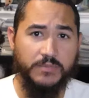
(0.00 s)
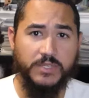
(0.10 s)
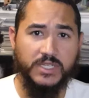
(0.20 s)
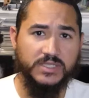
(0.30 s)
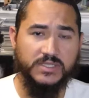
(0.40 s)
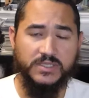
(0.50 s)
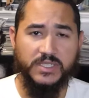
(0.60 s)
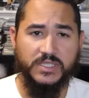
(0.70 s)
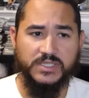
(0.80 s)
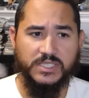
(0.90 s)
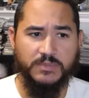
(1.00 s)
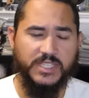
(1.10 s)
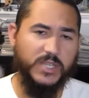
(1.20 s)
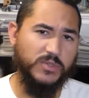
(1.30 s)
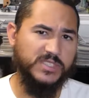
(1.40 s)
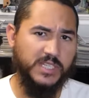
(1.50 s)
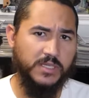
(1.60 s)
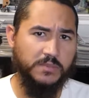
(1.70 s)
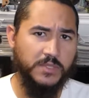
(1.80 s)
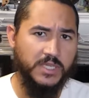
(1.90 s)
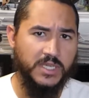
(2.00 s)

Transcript: because it didn't seem like they were set up